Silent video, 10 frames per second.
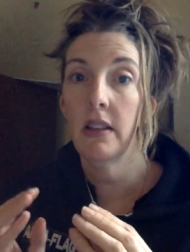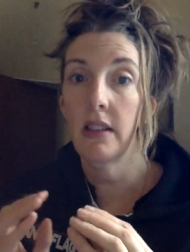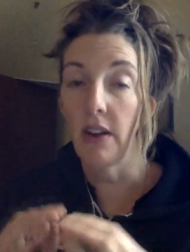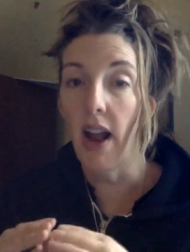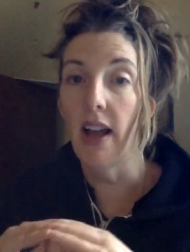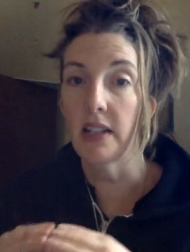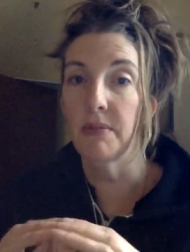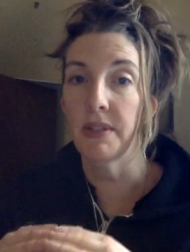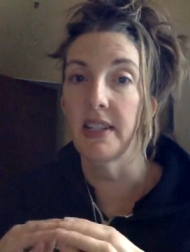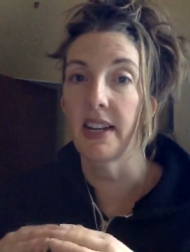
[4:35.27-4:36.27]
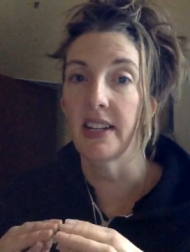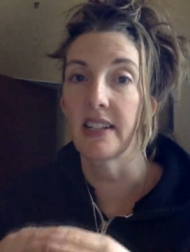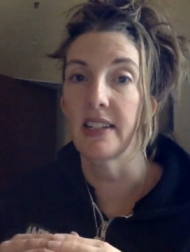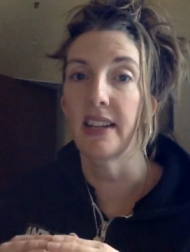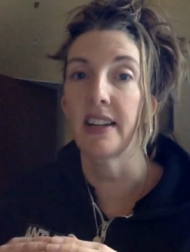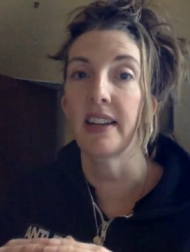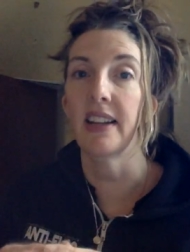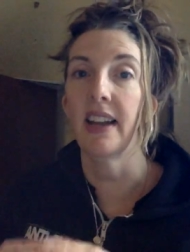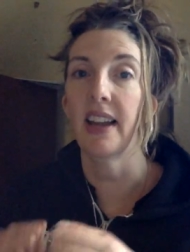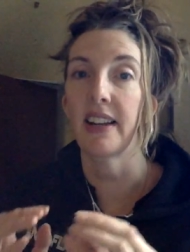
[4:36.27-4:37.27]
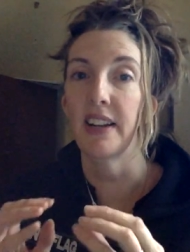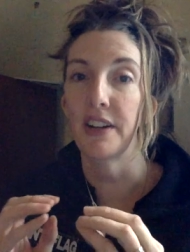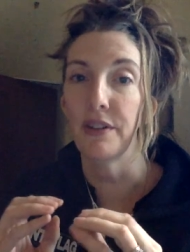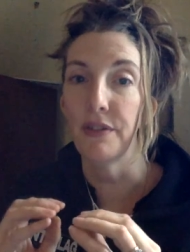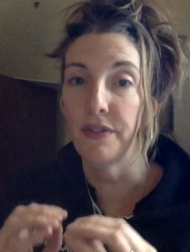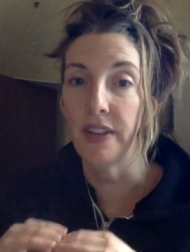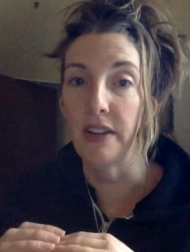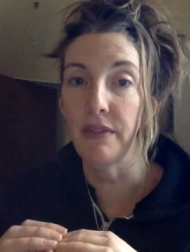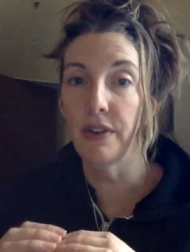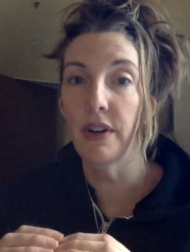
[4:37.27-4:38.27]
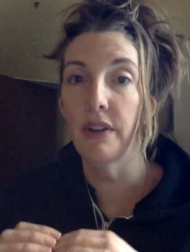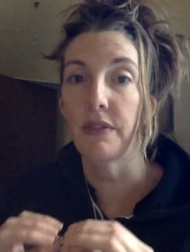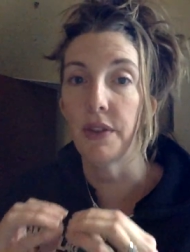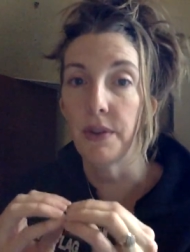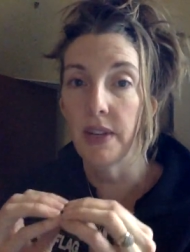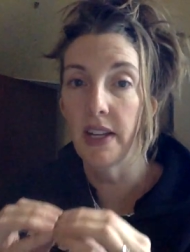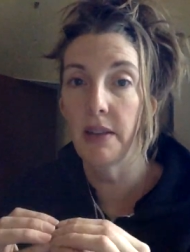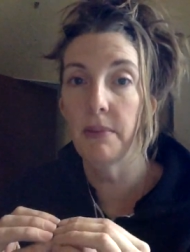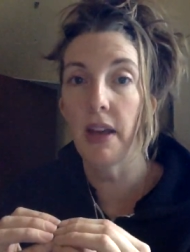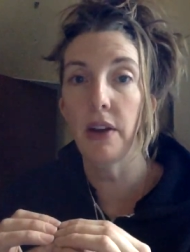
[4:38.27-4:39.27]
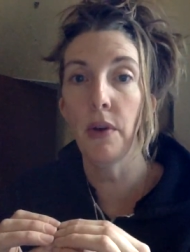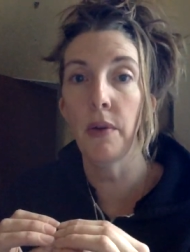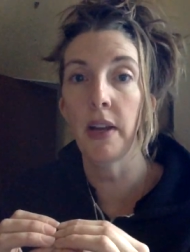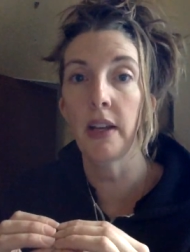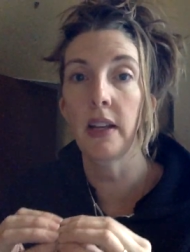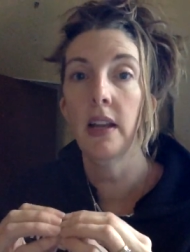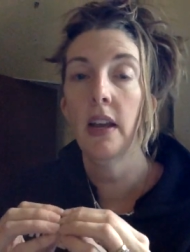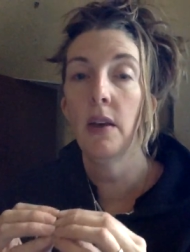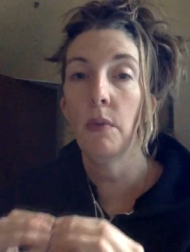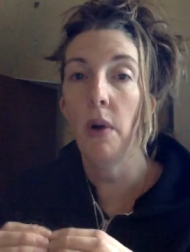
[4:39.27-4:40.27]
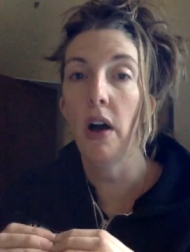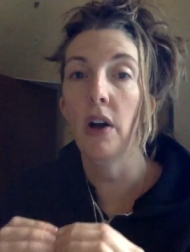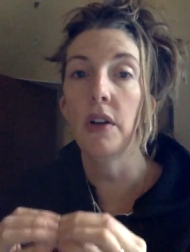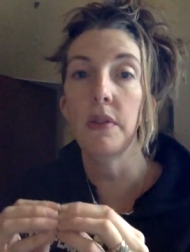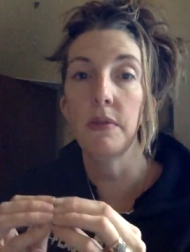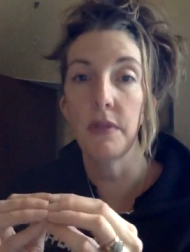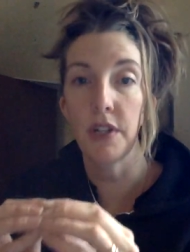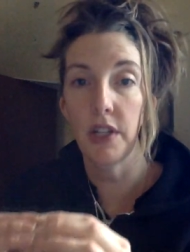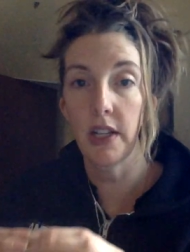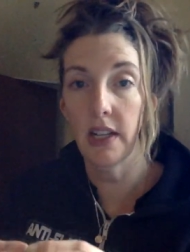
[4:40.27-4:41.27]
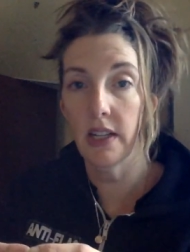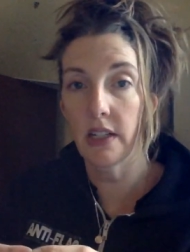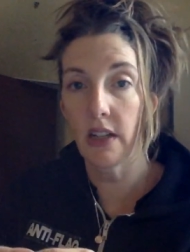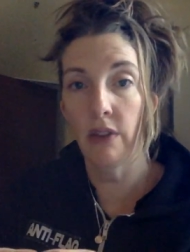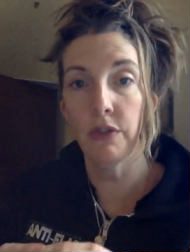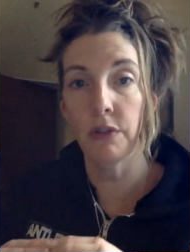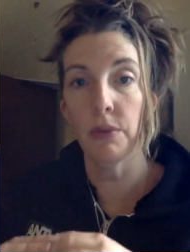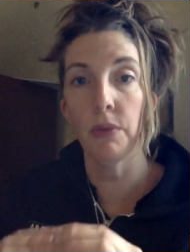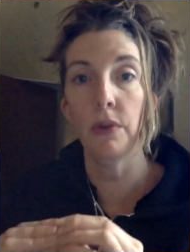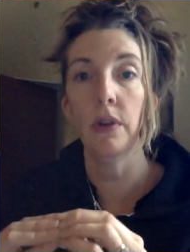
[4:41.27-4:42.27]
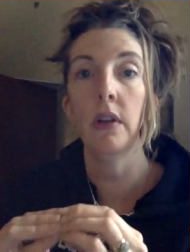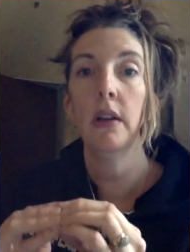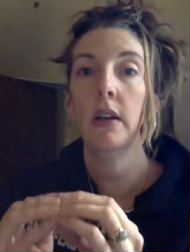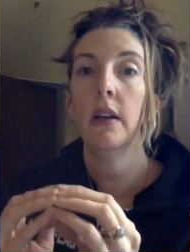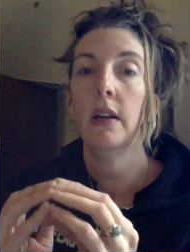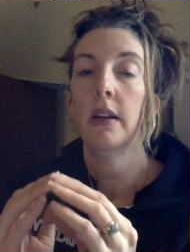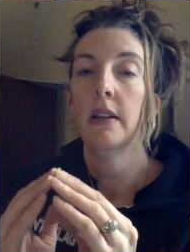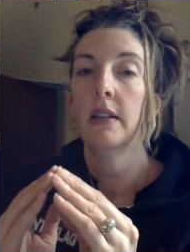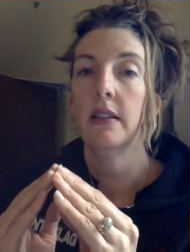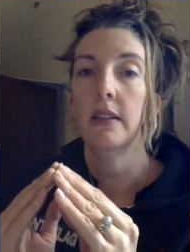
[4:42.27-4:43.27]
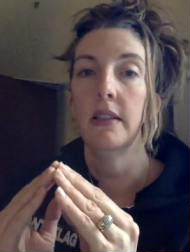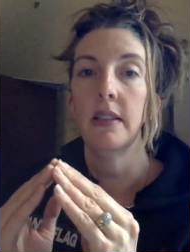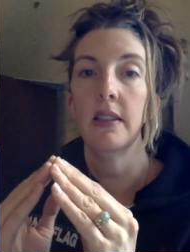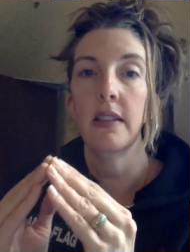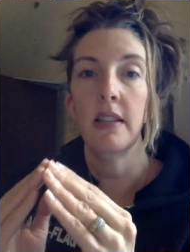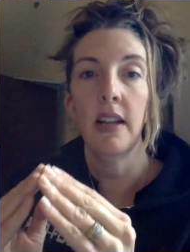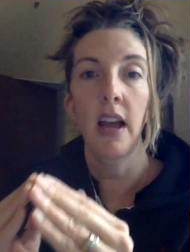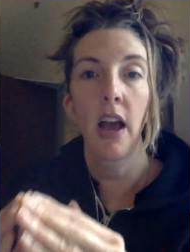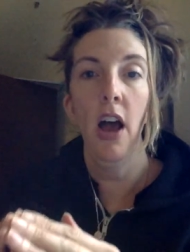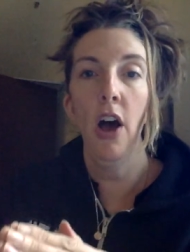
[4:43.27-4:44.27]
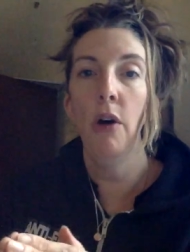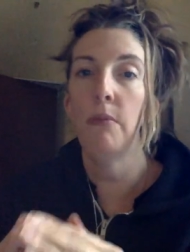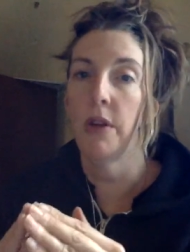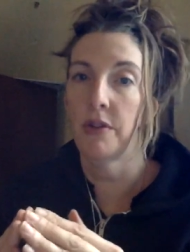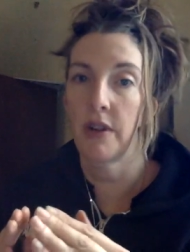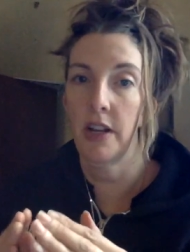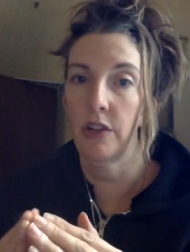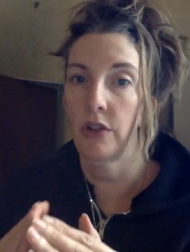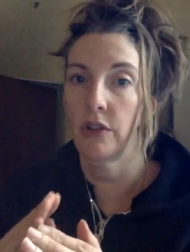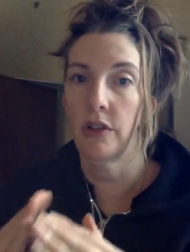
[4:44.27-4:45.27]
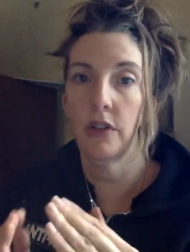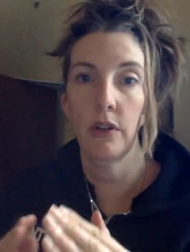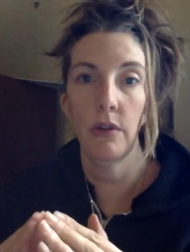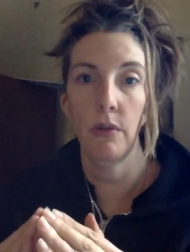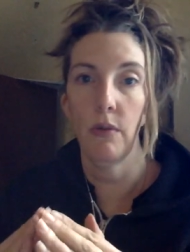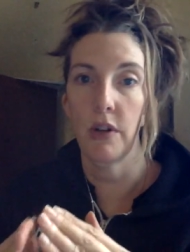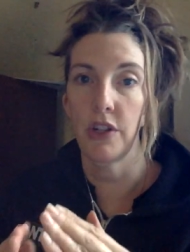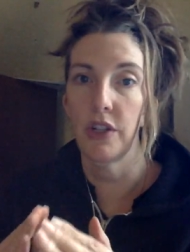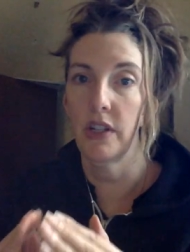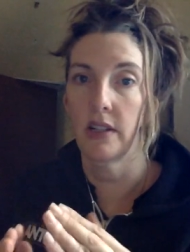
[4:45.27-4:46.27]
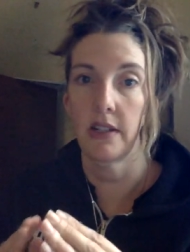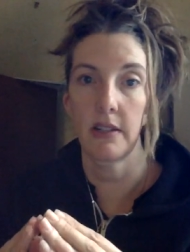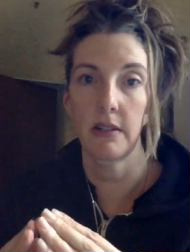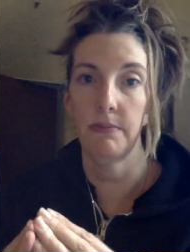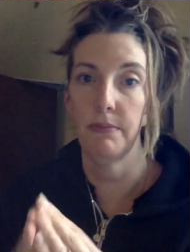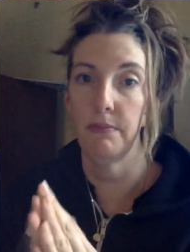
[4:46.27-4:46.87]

there has been studies done, and your fever, if you can keep that going, well, the kid is comfortable, then help Mother Nature do what she has